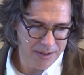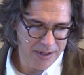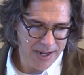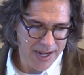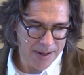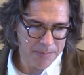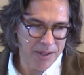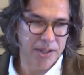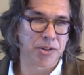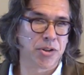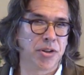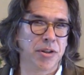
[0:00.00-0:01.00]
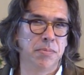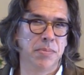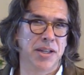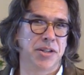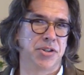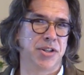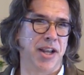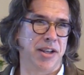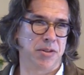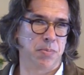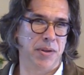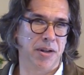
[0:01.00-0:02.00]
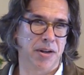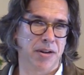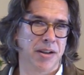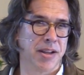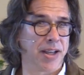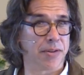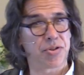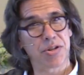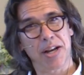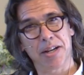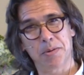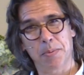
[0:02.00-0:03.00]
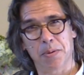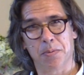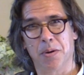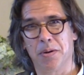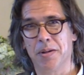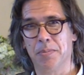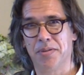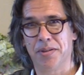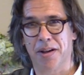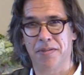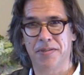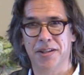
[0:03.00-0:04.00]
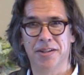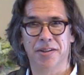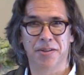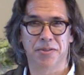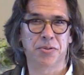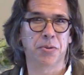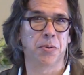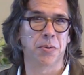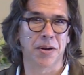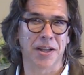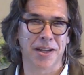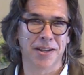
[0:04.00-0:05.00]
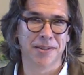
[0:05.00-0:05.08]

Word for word: Hamlet could meet Shakespeare if Shakespeare wrote himself into the story.